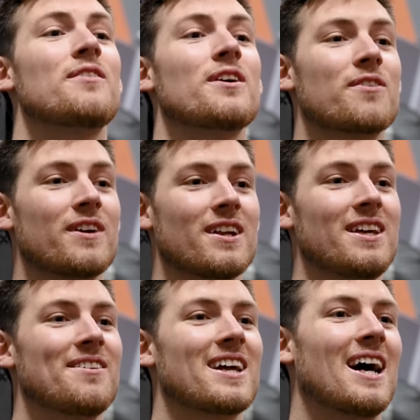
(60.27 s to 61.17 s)
feel free
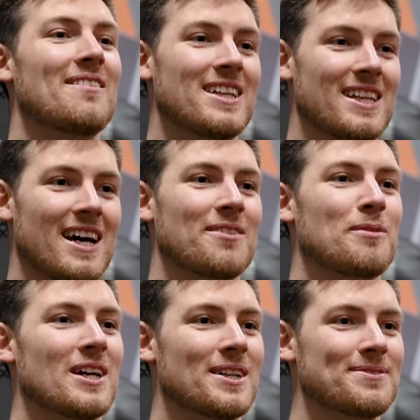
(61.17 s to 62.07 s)
to leave a comment
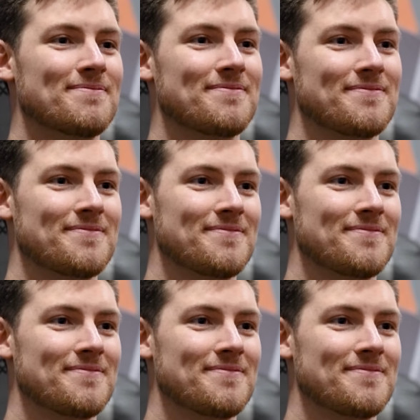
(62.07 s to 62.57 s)
down below.